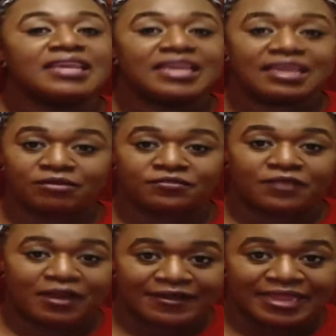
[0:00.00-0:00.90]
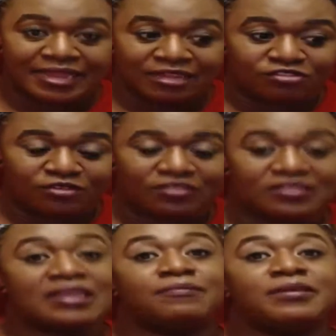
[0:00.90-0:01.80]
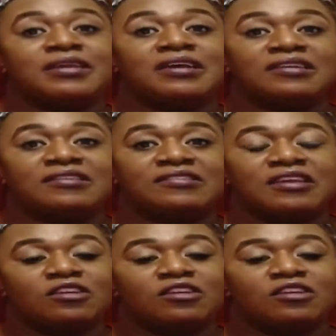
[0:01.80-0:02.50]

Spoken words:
it was very interesting because